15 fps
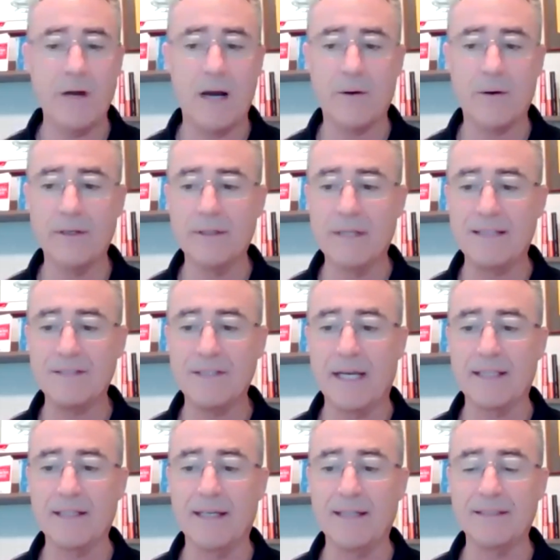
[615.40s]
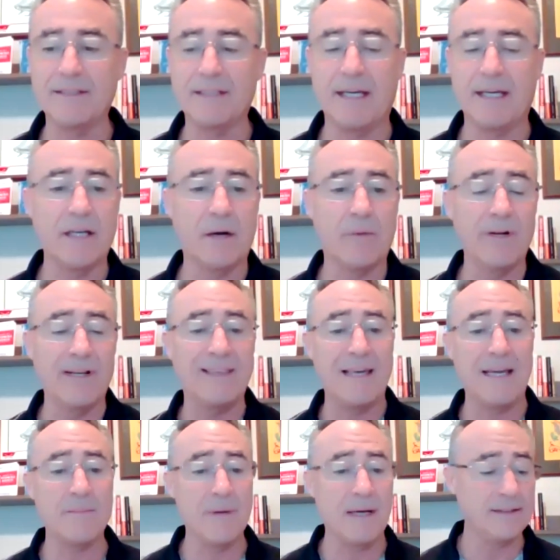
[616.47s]
Howard. The last thing I'd like to say is I want to
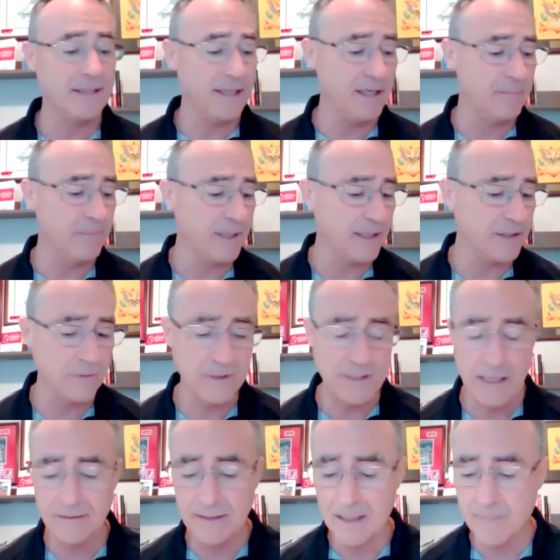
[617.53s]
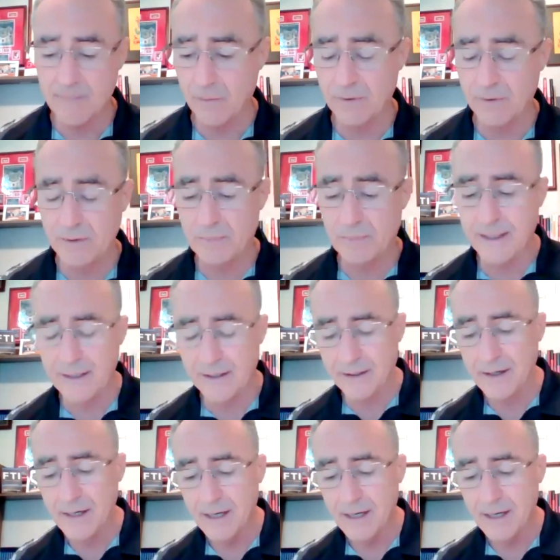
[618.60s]
thank my team, because without them, I wouldn't be here.